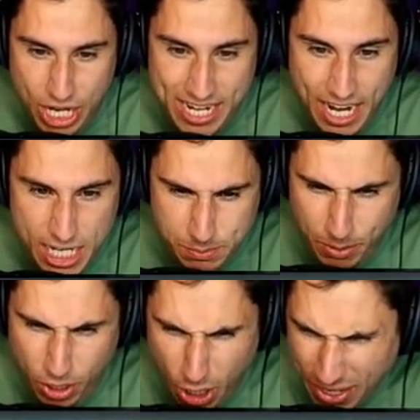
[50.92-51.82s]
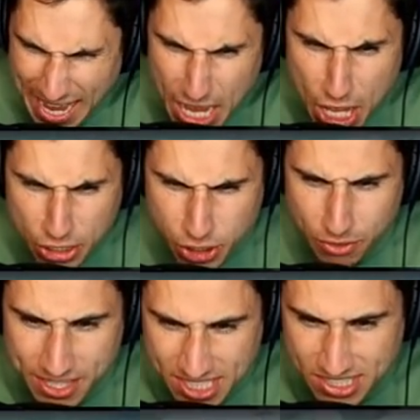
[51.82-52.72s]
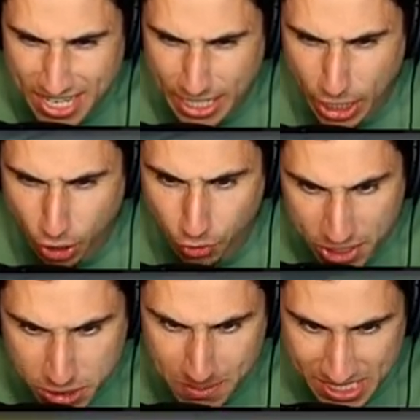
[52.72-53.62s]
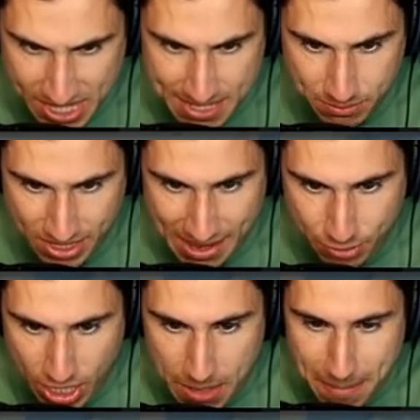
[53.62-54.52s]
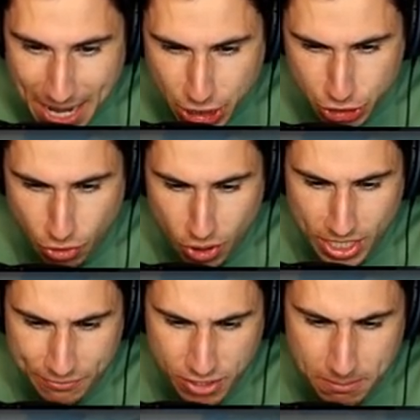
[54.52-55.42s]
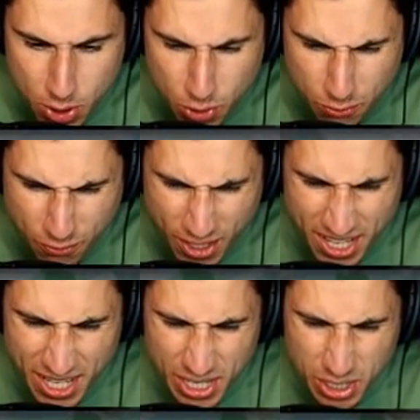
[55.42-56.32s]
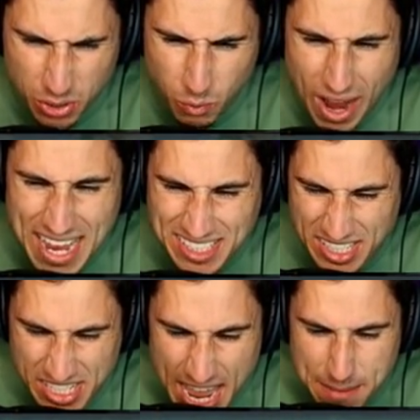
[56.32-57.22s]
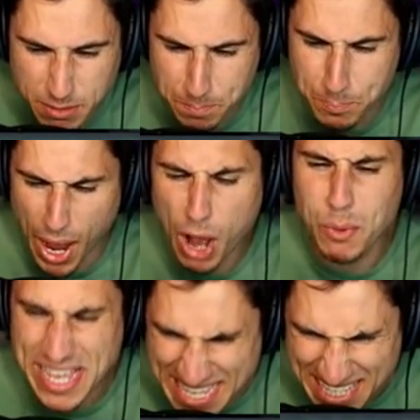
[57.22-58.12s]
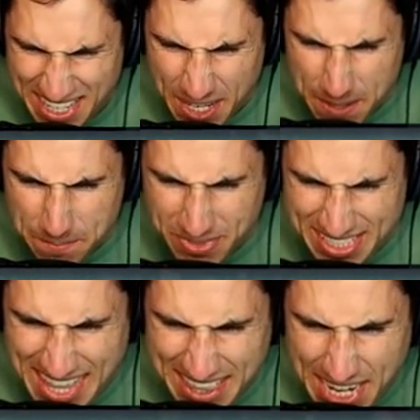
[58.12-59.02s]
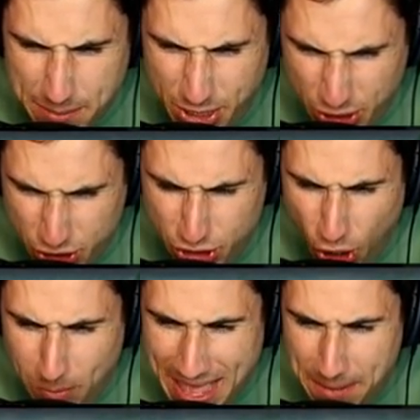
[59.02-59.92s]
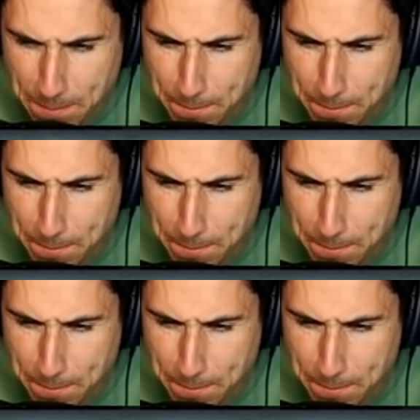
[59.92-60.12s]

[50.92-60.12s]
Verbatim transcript: giant iceberg. Okay, so this is like a Christmas-themed level. Am I strong enough to move? Why is his name Bowie? Is that the name of the snowman?